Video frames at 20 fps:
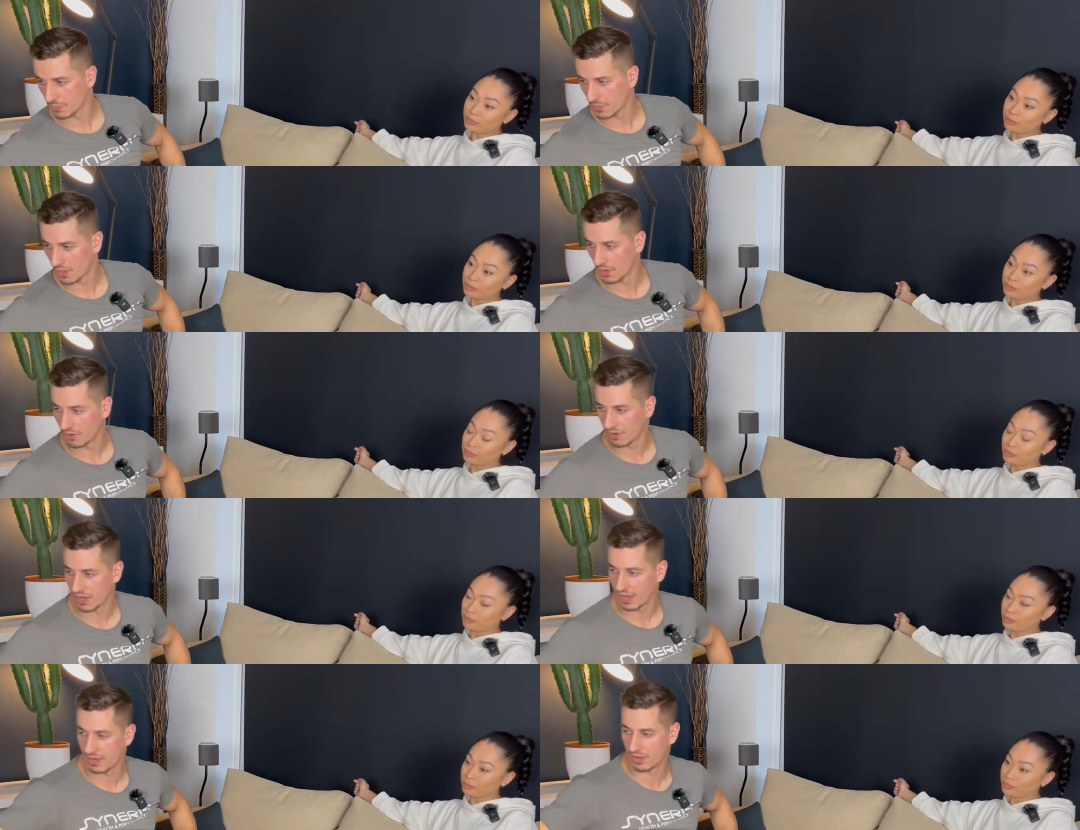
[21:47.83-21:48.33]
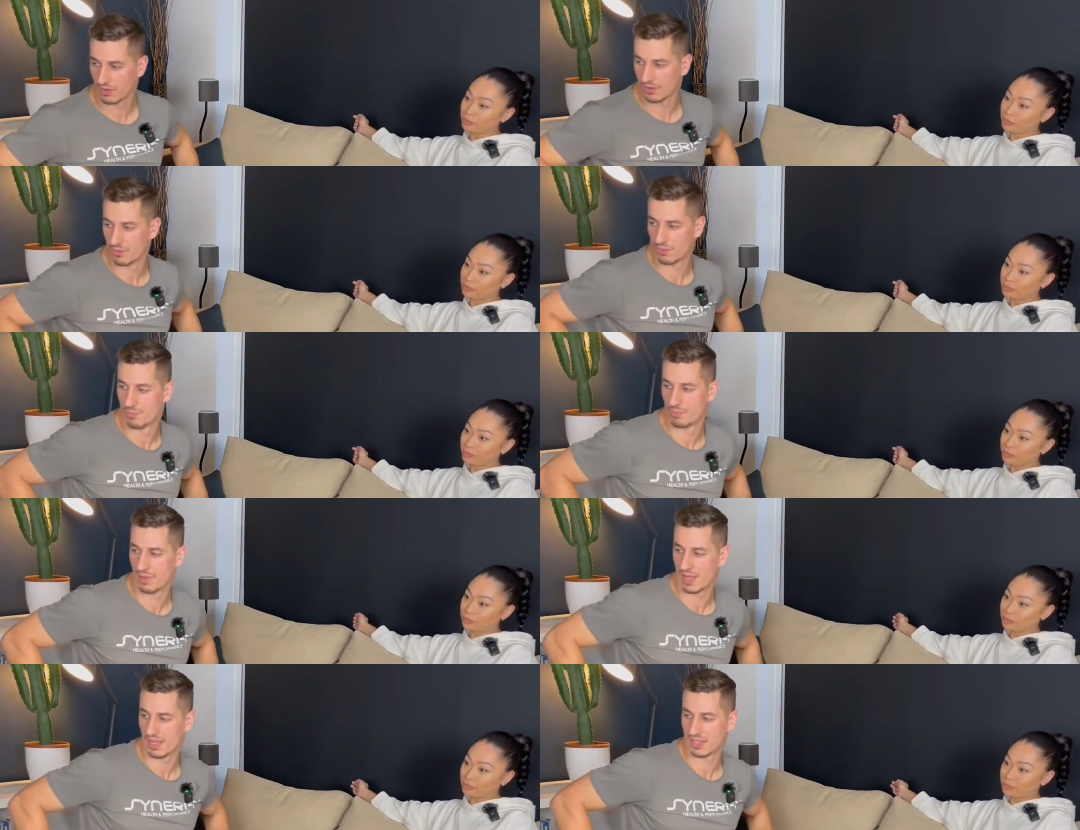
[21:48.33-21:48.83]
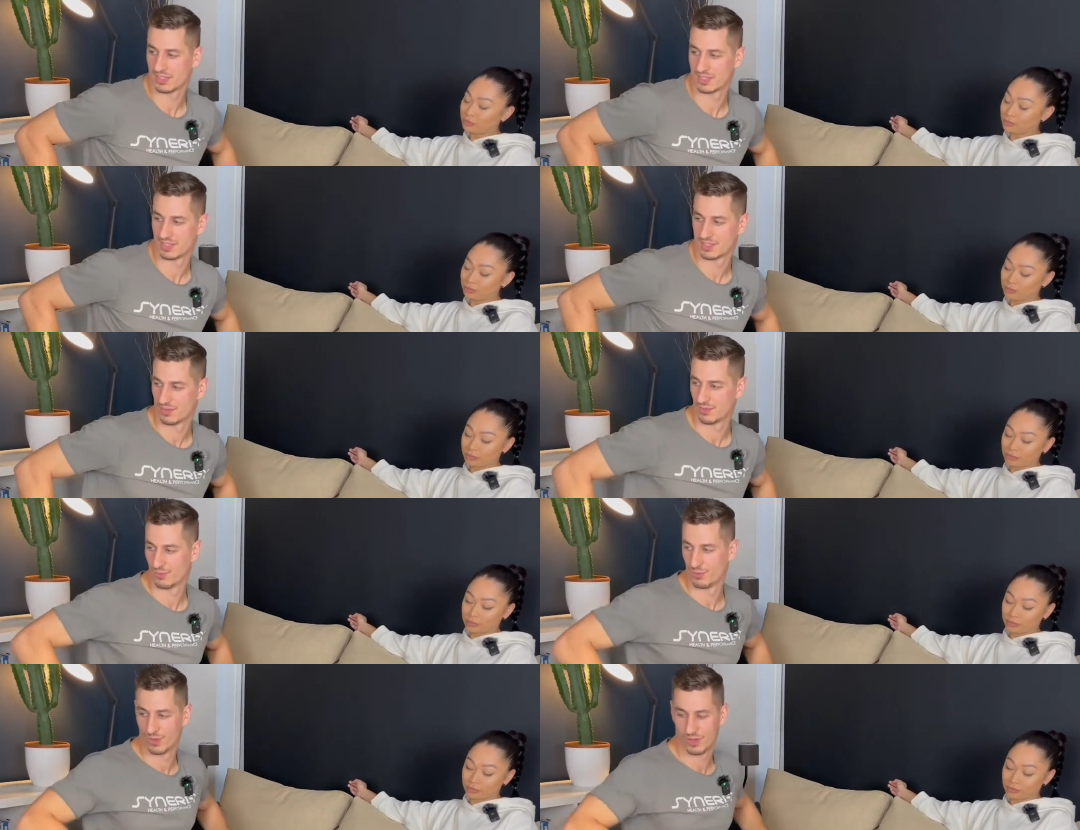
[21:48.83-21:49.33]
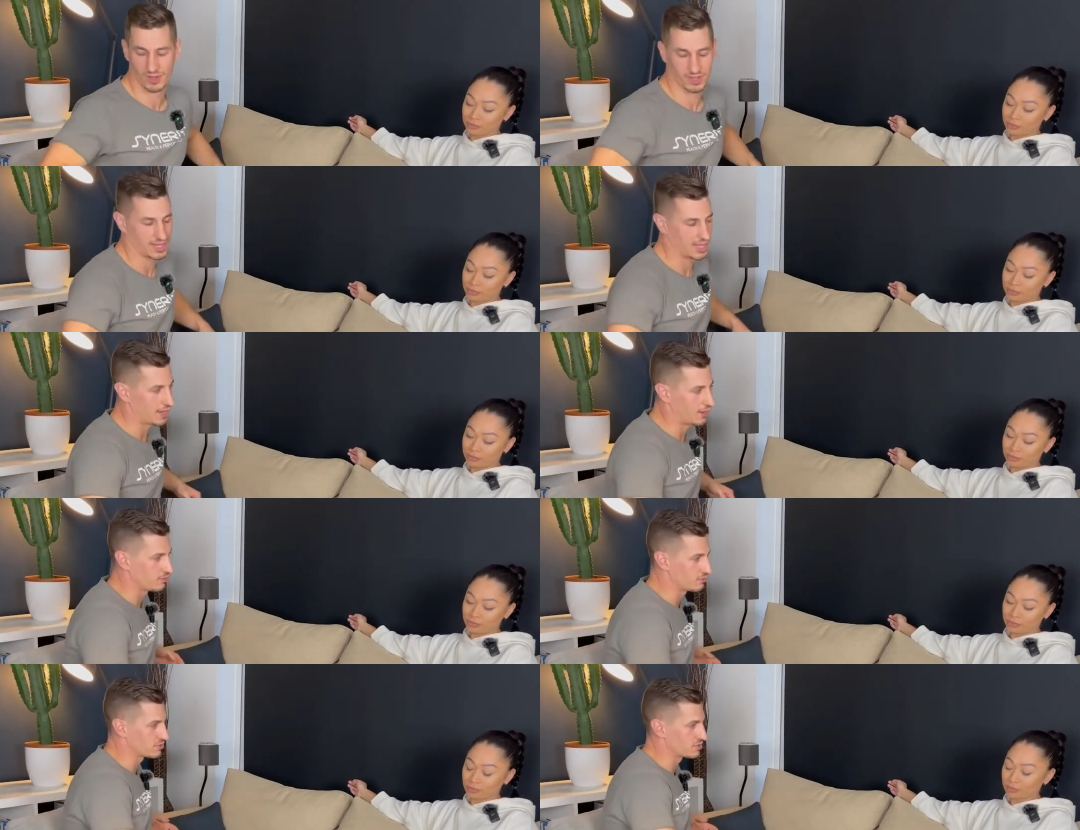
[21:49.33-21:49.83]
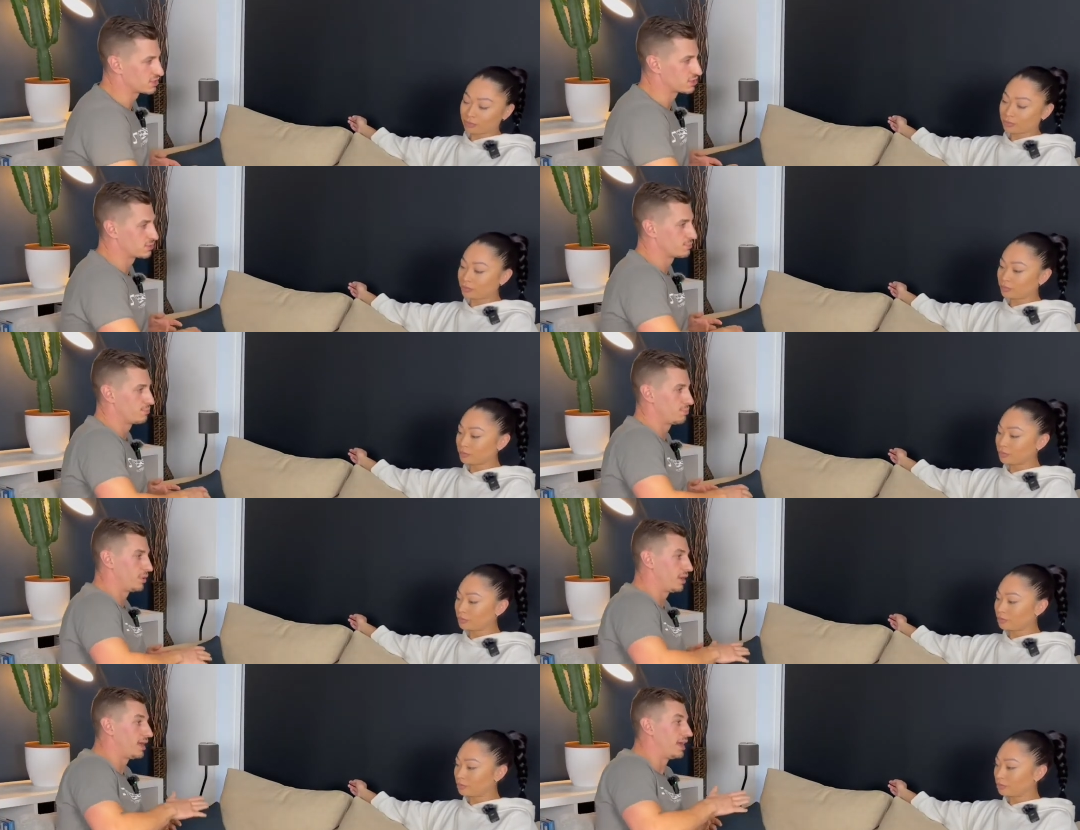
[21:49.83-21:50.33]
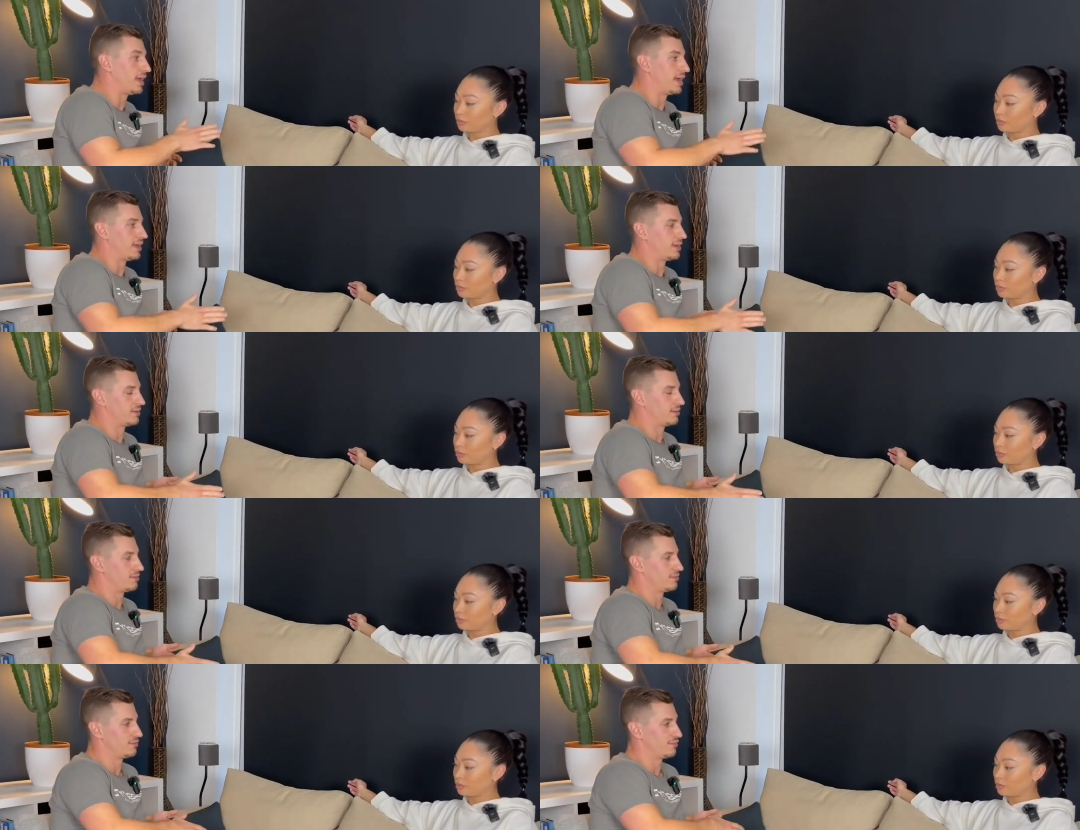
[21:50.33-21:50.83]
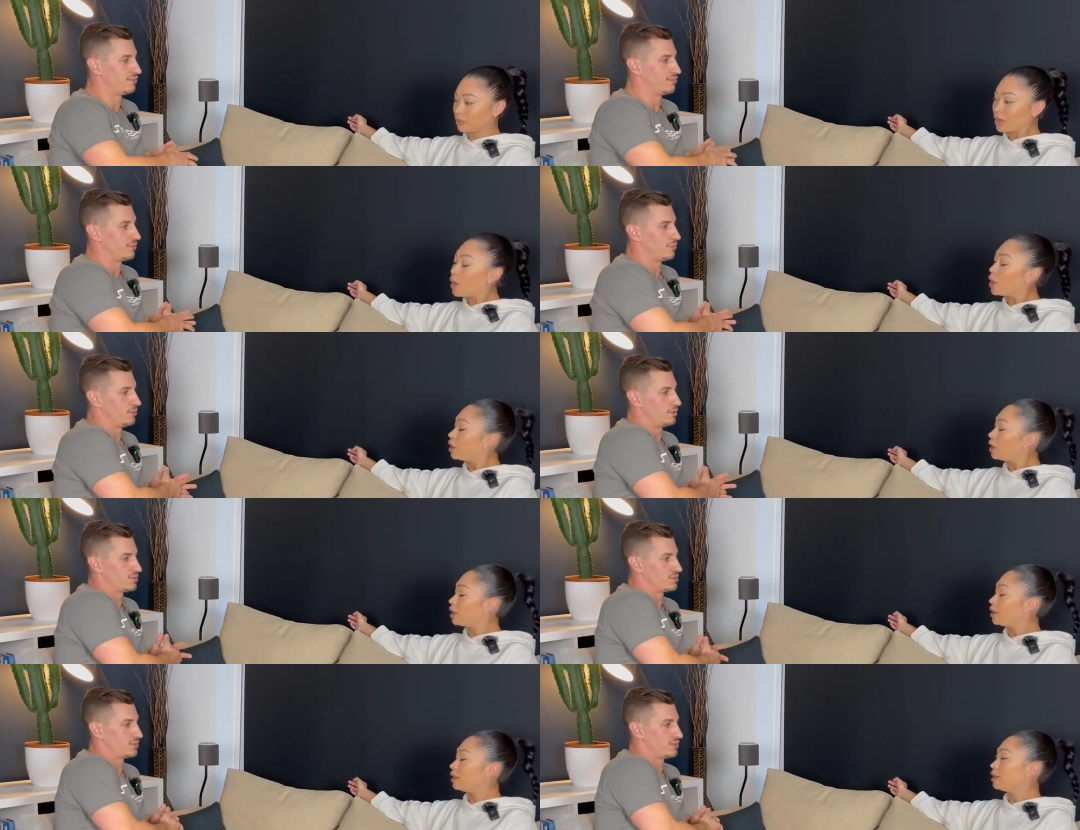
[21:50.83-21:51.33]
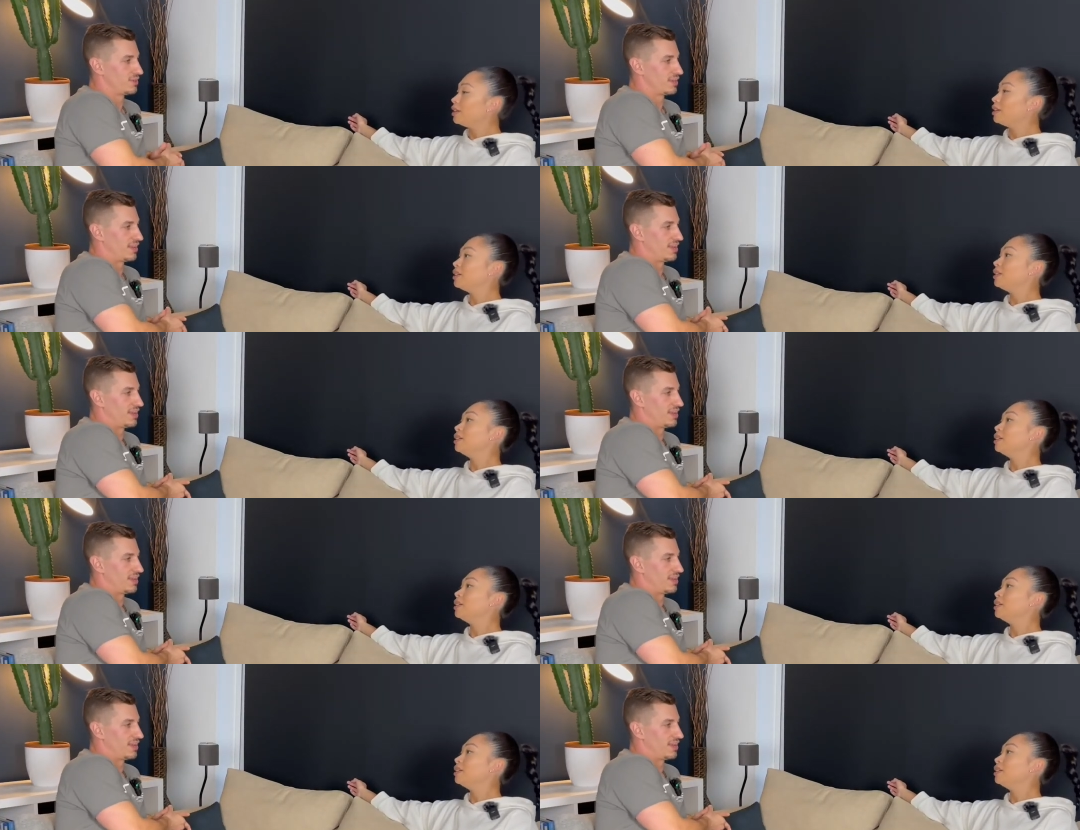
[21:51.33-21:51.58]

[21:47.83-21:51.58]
Speaker 1: Okay, best workout split for muscle gain.